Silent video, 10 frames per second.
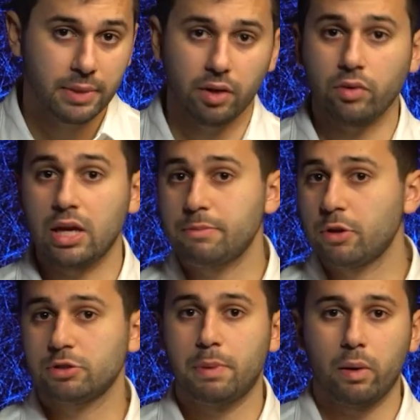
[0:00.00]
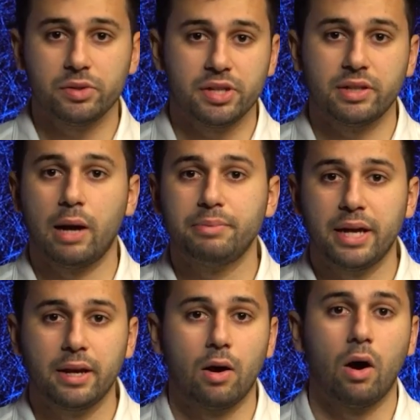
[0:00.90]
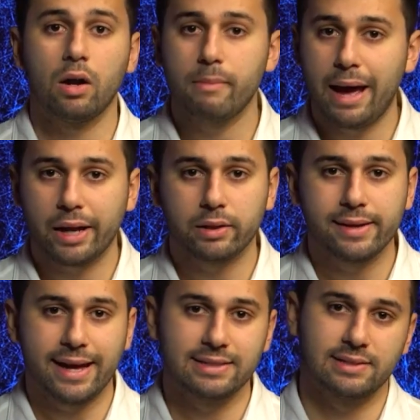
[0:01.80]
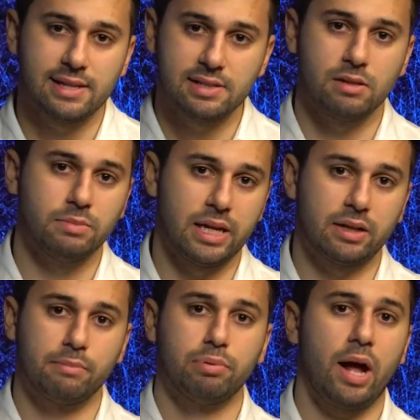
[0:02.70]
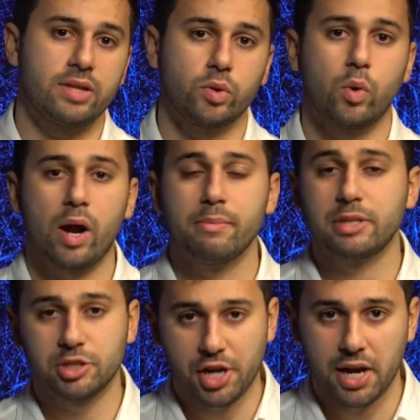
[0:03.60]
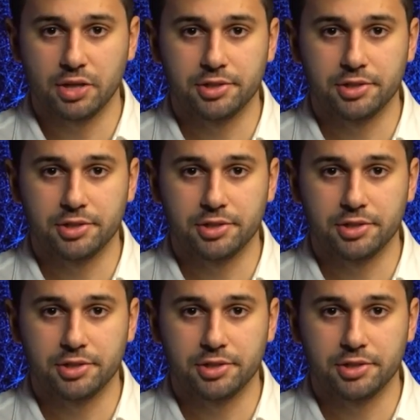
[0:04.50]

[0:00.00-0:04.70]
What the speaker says: it'll keep those policies updated automatically as systems and compliance requirements change.